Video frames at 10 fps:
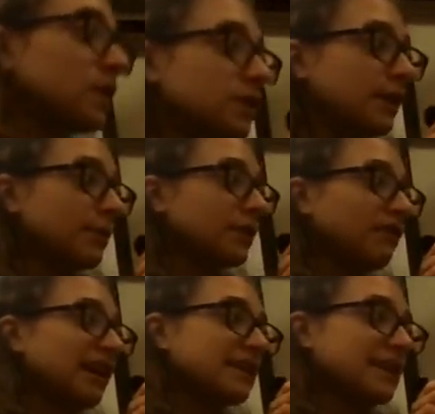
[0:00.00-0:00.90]
number
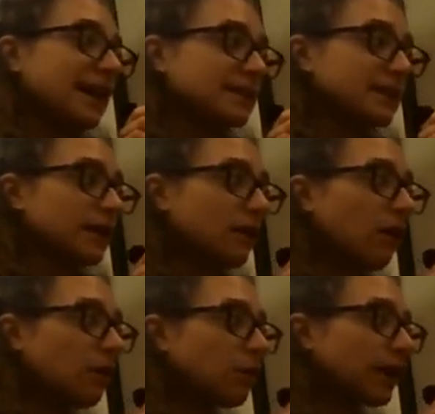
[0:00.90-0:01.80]
3 is asking, all
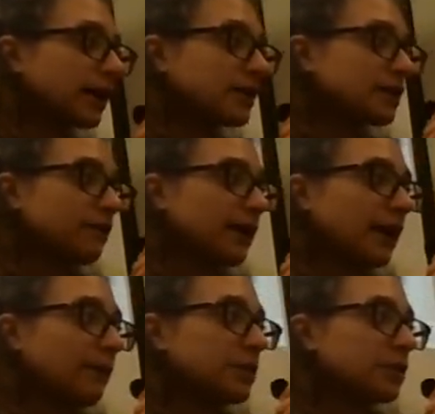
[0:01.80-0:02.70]
organs of the
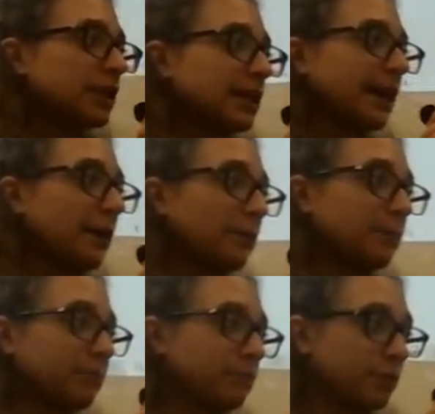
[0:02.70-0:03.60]
alimentary canal
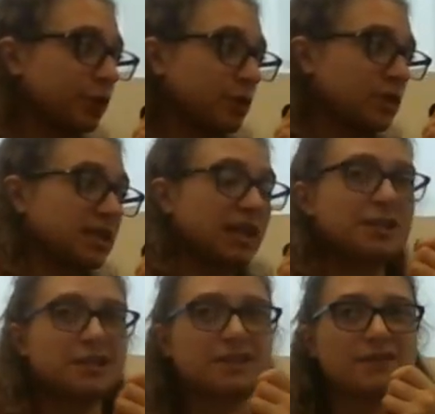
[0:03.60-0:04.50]
produce
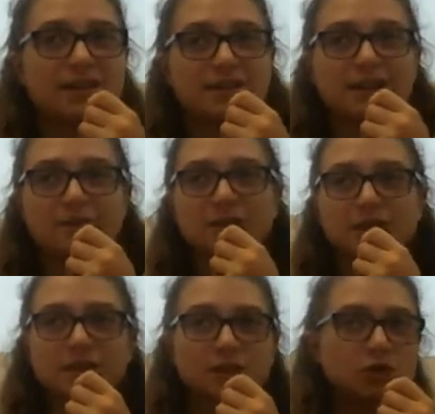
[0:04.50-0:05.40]
digestive enzymes. Is
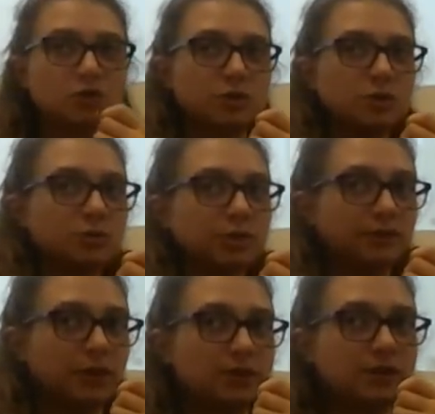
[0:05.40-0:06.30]
this true or
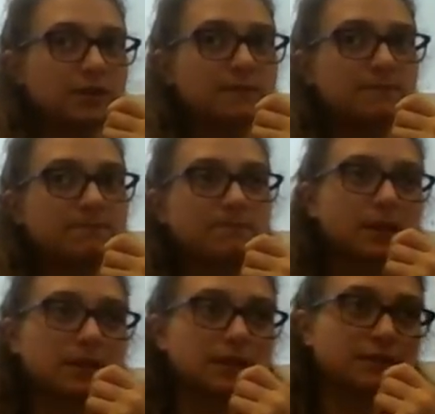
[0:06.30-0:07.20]
false?
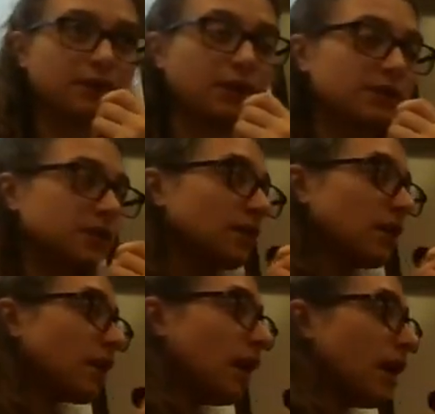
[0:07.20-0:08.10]
This is false.
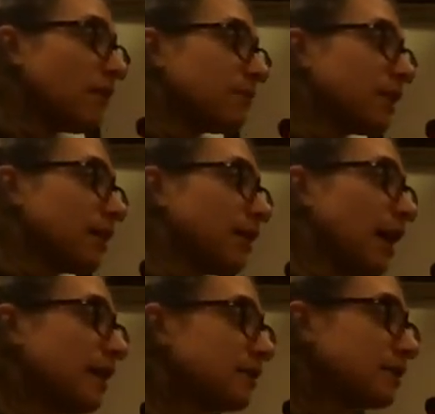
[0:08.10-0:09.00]

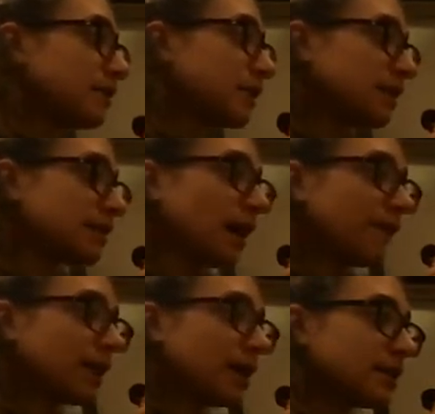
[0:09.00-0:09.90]
The
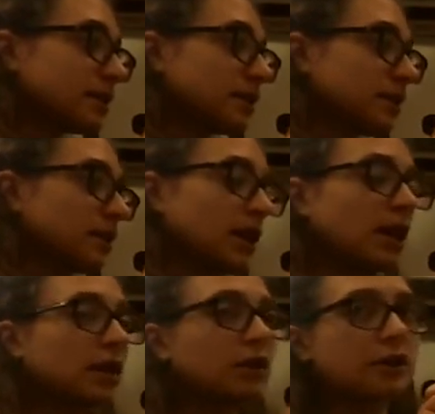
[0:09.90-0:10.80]
esophagus
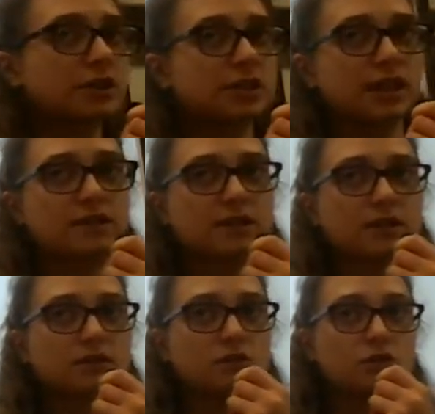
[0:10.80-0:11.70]
and large
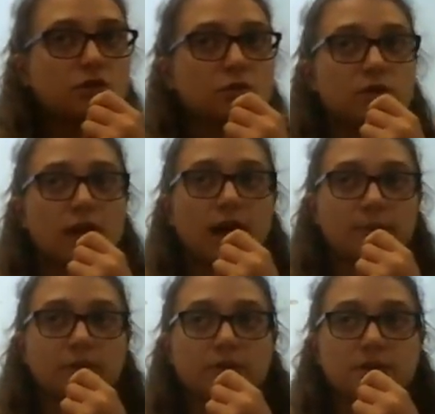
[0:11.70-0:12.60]
intestine do not
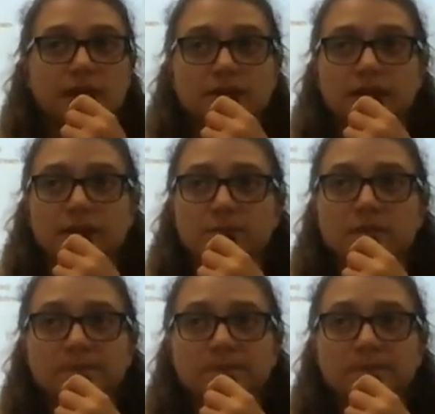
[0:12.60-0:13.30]
produce enzymes.